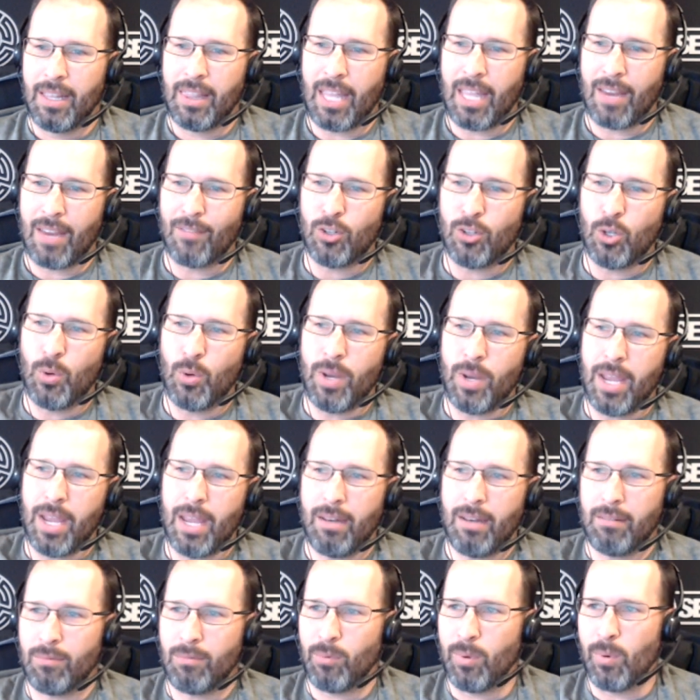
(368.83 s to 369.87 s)
Thank you for tuning
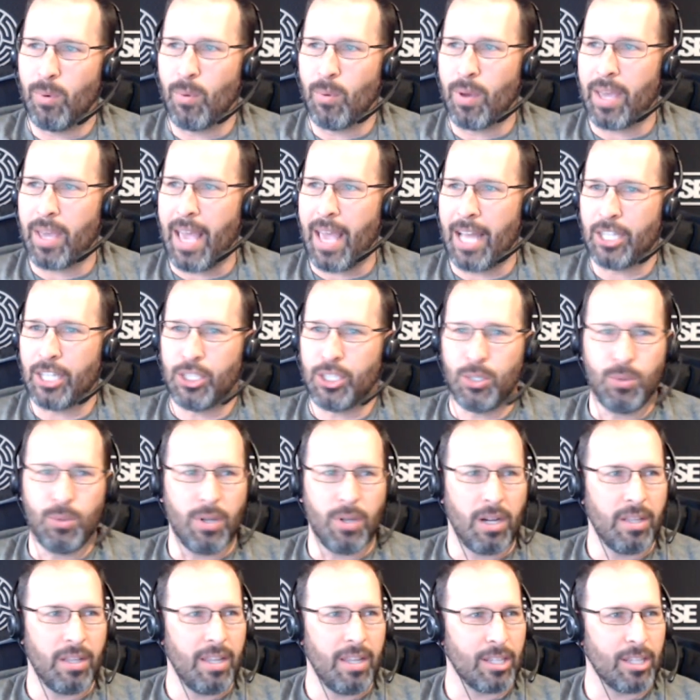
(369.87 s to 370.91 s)
in. We will catch you
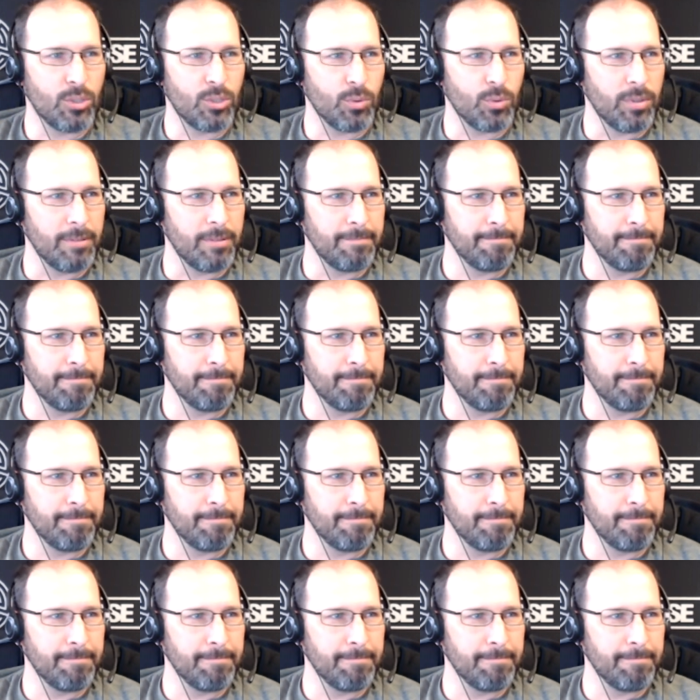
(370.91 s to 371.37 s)
on the next one.